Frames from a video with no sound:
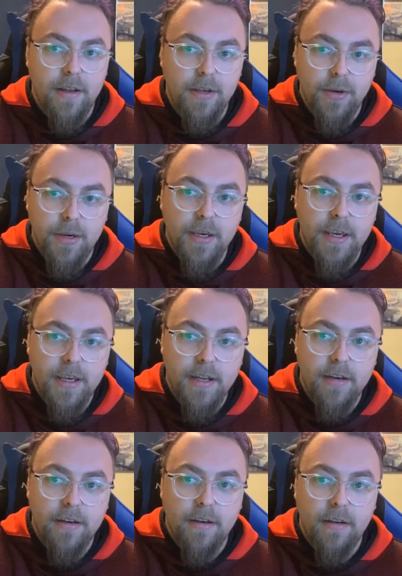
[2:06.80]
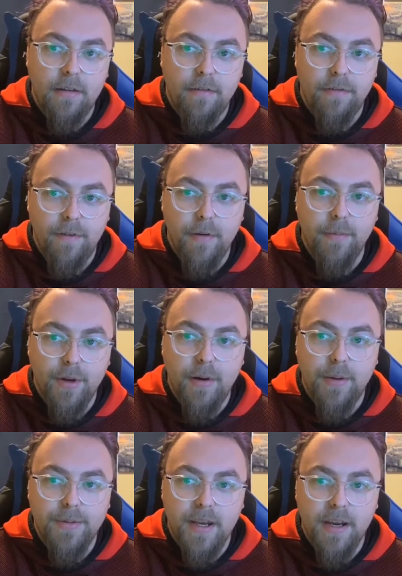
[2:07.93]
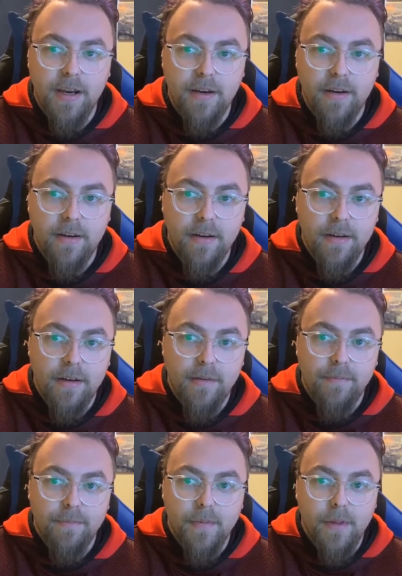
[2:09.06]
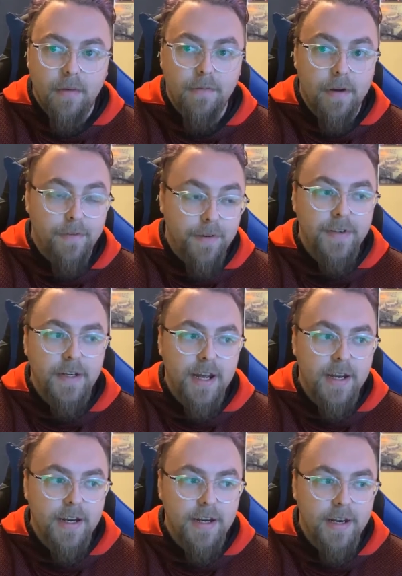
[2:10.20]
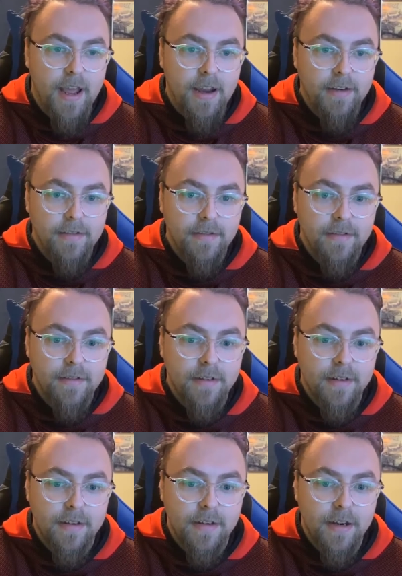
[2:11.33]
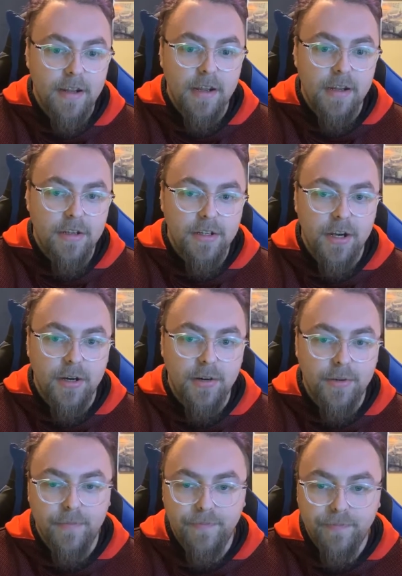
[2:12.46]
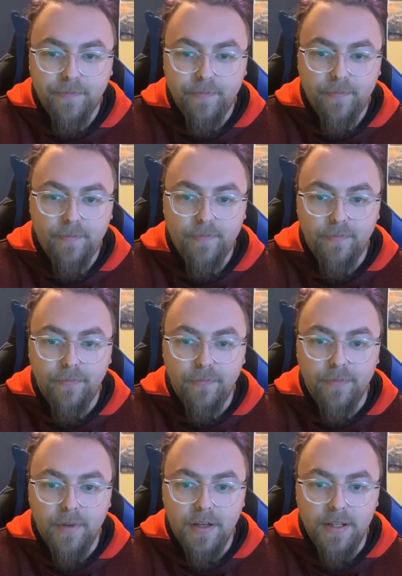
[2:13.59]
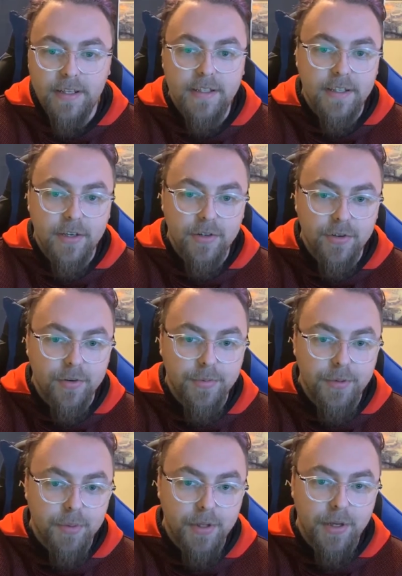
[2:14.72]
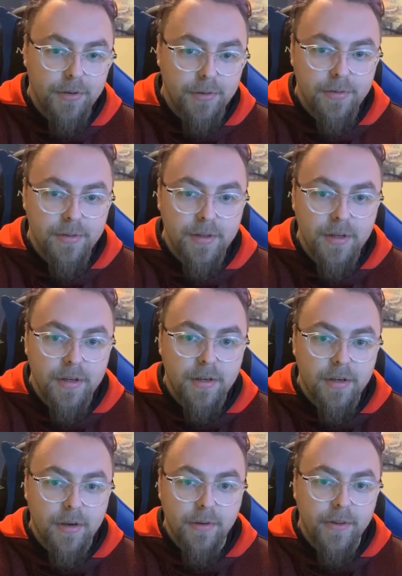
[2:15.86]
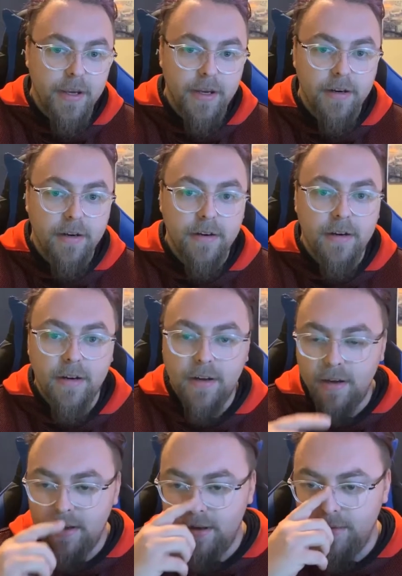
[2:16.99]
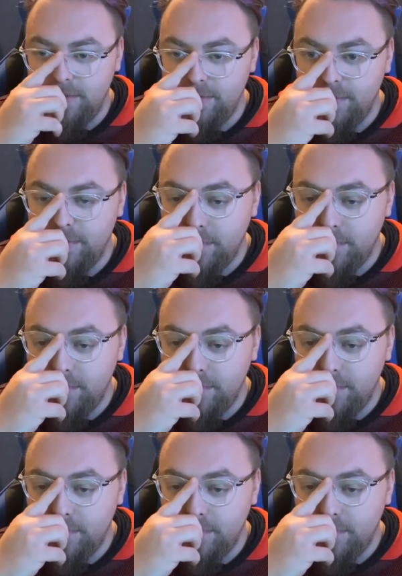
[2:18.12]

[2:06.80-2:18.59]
you can get it from their website for $59.99. So, links in the description below. Go there. I'm